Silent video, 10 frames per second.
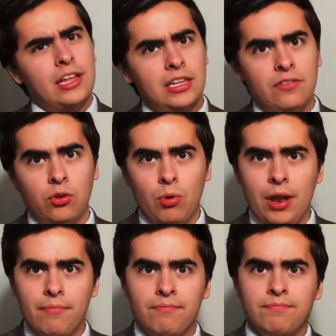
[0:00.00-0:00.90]
at level
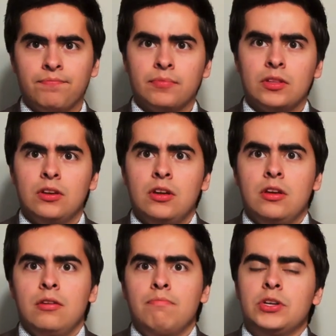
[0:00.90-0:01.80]
one
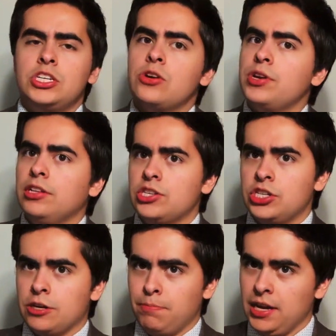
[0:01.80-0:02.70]

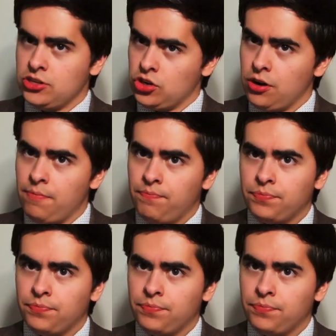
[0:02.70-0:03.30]
materialistic pleasure.